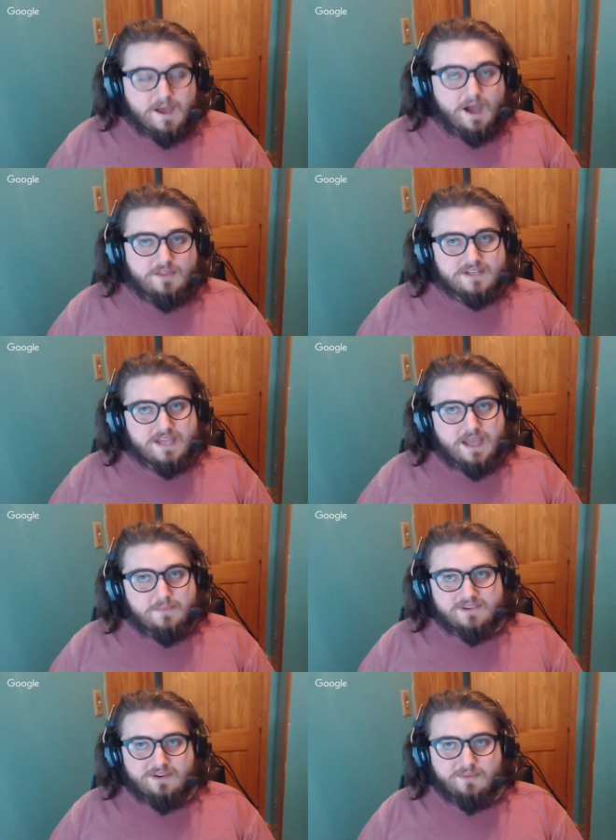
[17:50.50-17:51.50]
other
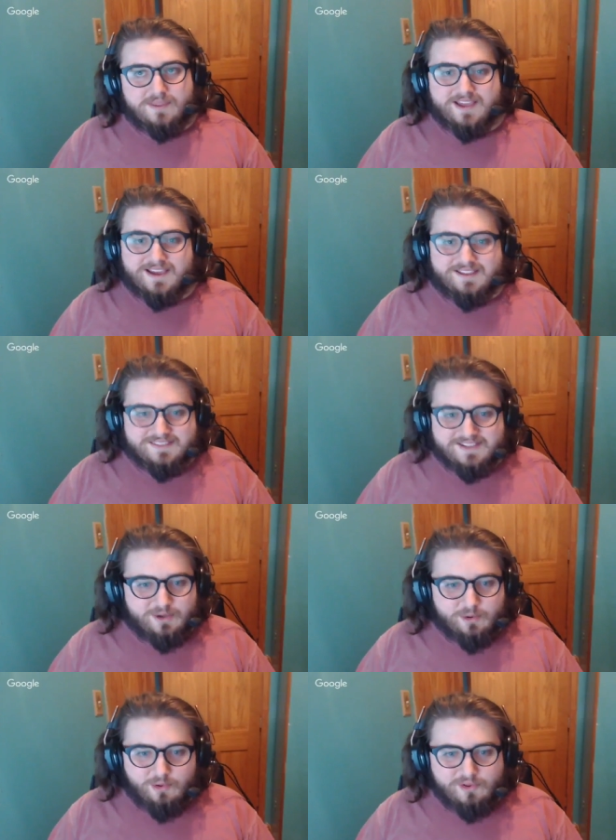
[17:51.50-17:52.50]
times it'll be like a
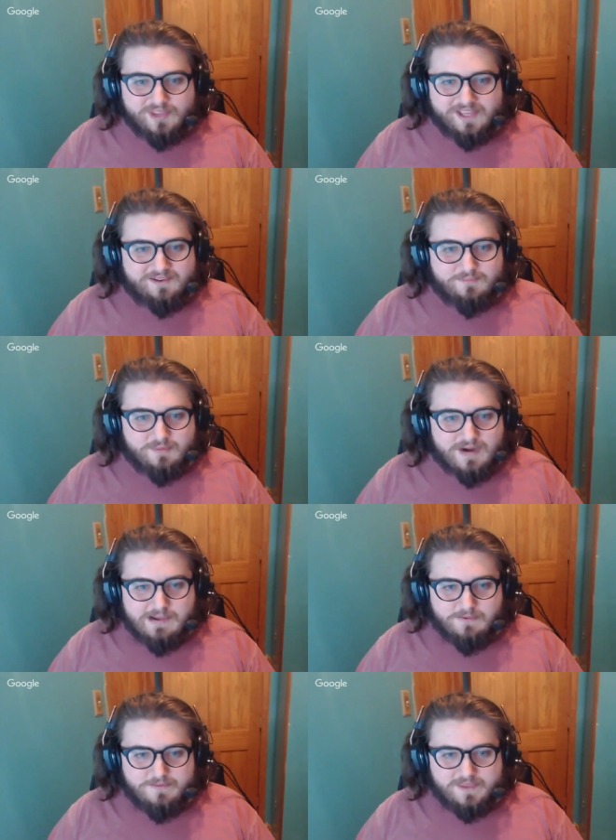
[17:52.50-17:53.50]
little like
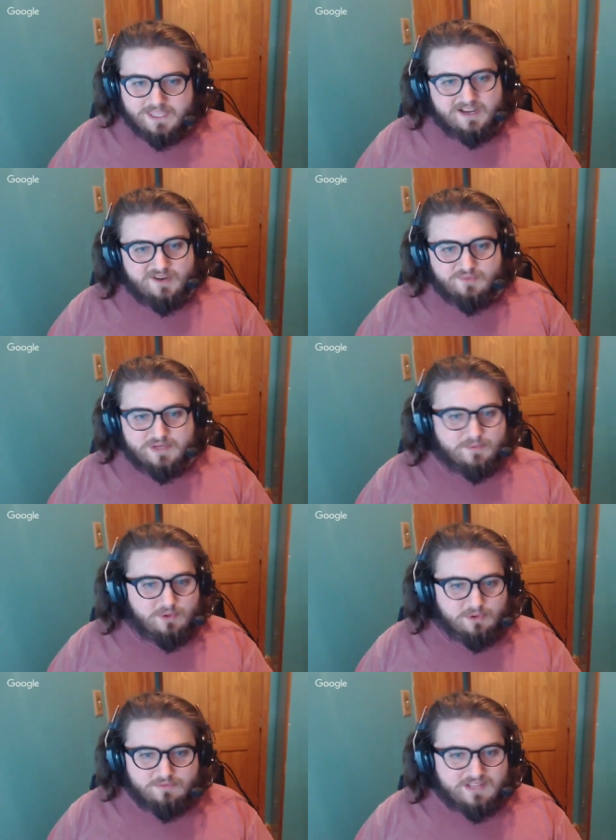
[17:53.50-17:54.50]
problem in like a
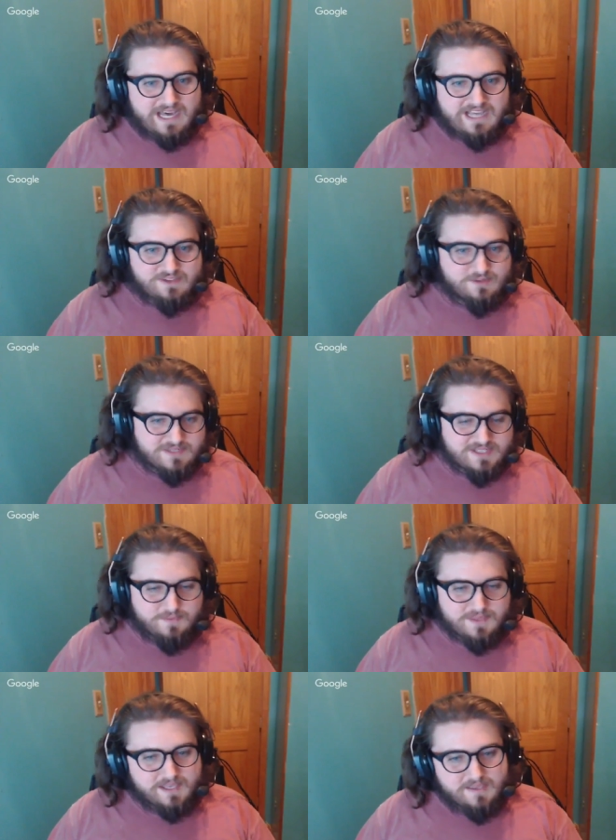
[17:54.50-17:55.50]
REPL classroom or
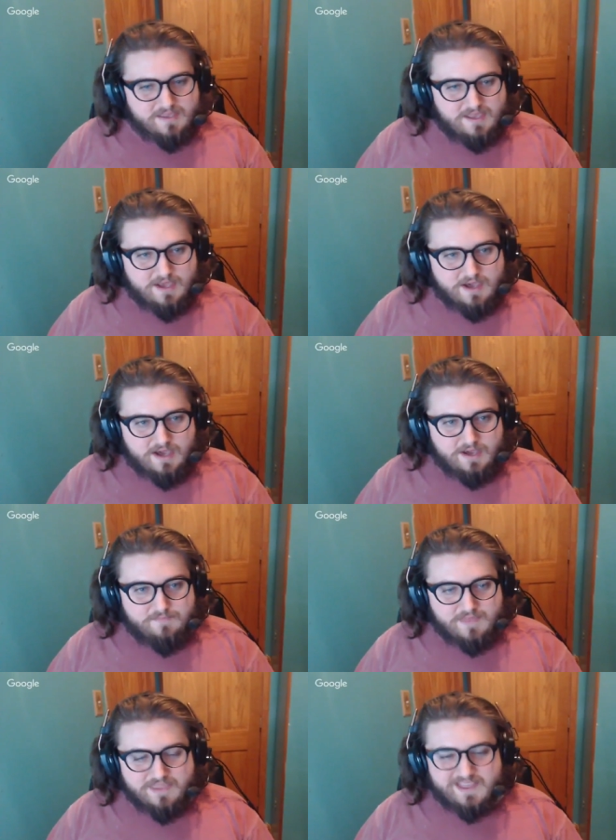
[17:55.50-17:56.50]
something. Um,
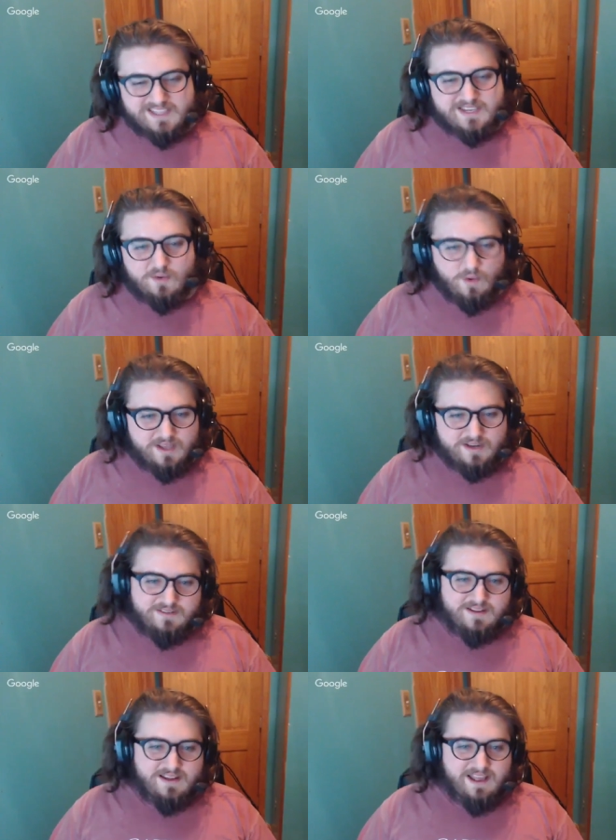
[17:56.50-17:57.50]
and that's like one,
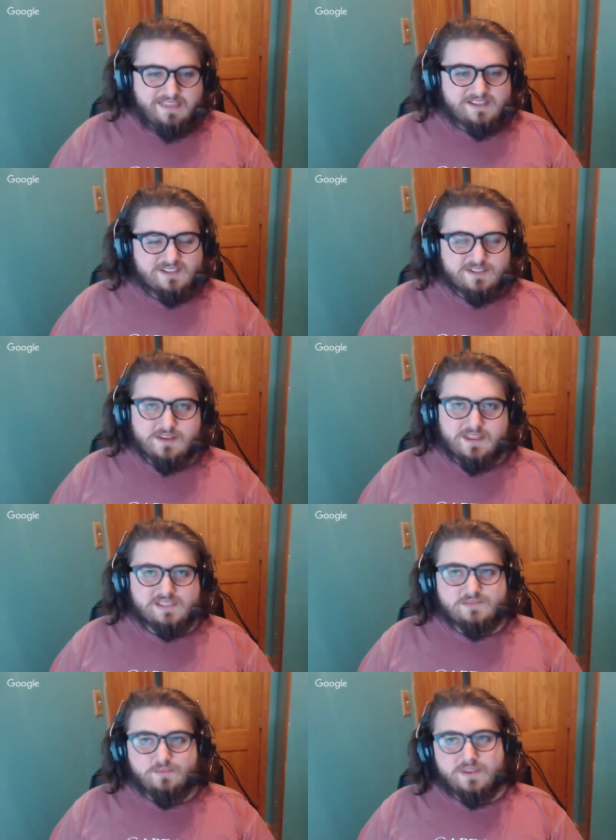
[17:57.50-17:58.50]
and that's
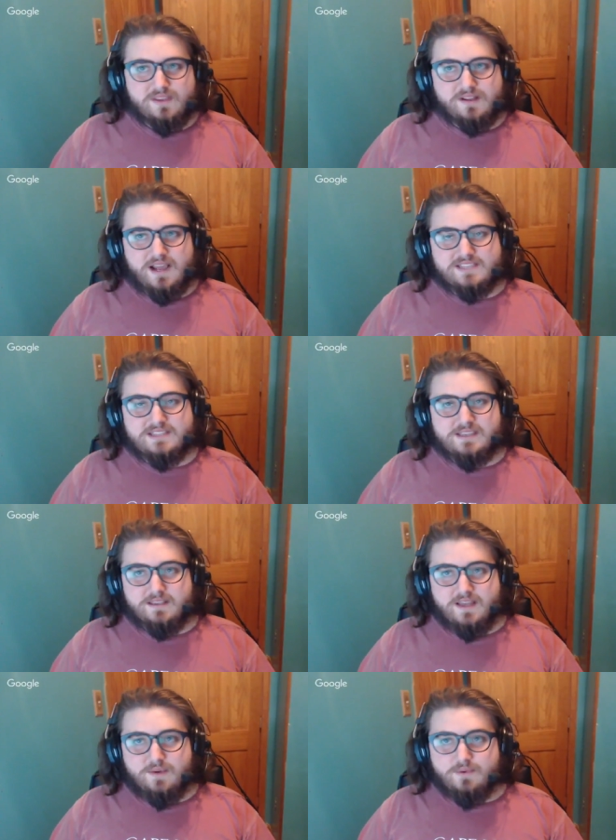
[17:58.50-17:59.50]
that's what I see a
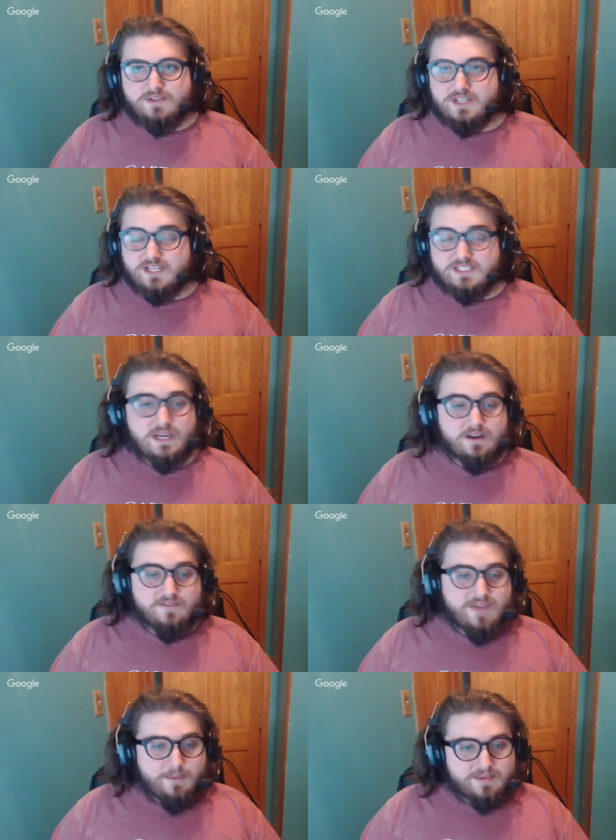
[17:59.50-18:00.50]
lot when there's like a ton
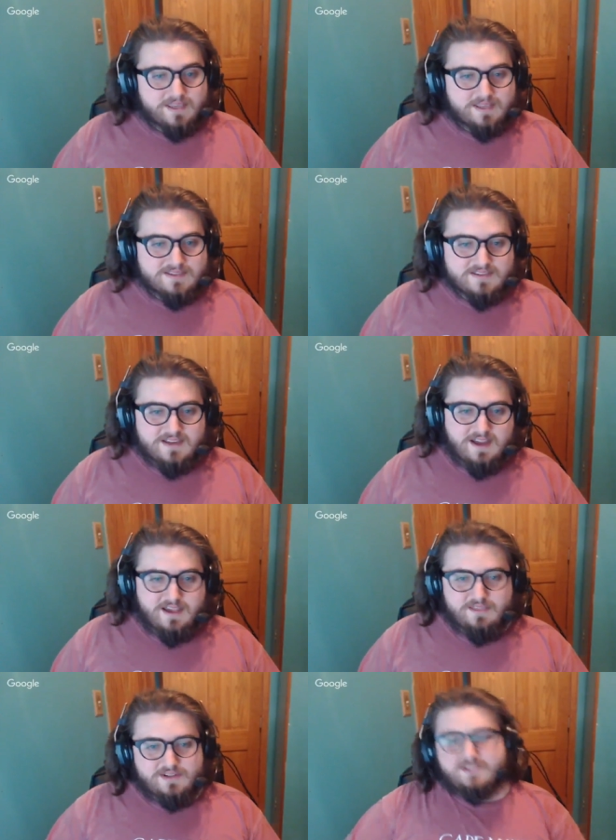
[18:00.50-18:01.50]
of applicants,
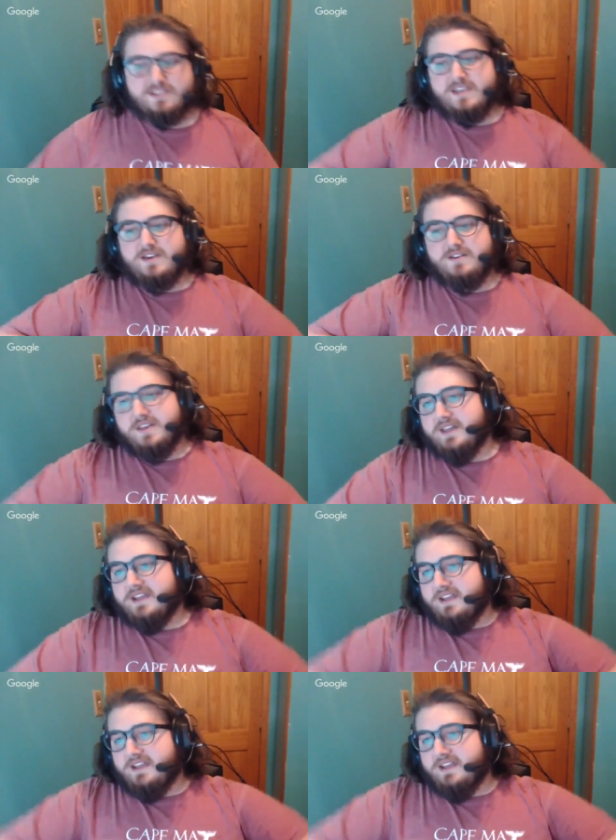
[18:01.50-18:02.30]
and they're just like, okay,